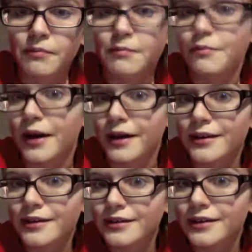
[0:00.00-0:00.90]

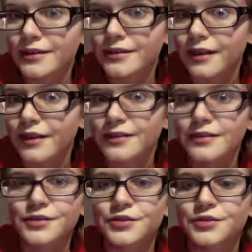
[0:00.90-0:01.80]
back in a second
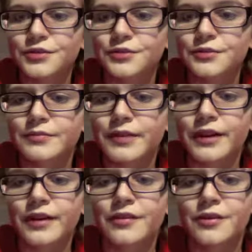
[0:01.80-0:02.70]
to do my
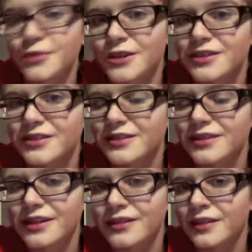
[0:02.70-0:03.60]
cuts and abrasions and
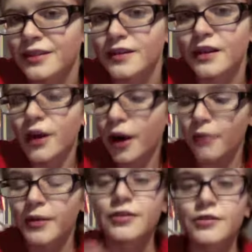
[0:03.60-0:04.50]
other things. Oh,
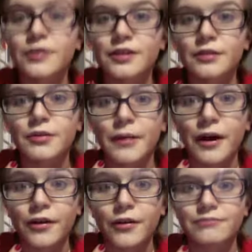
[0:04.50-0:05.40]
make sure you seal it with
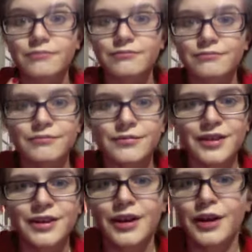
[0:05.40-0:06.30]
powder
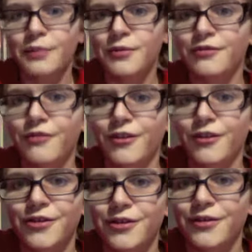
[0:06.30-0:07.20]
before you
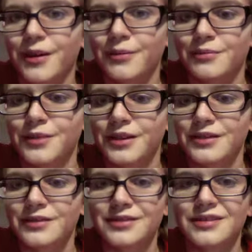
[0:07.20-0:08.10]
go on,
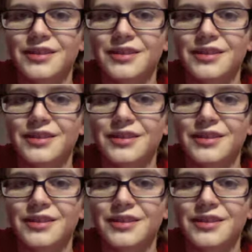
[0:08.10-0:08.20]
because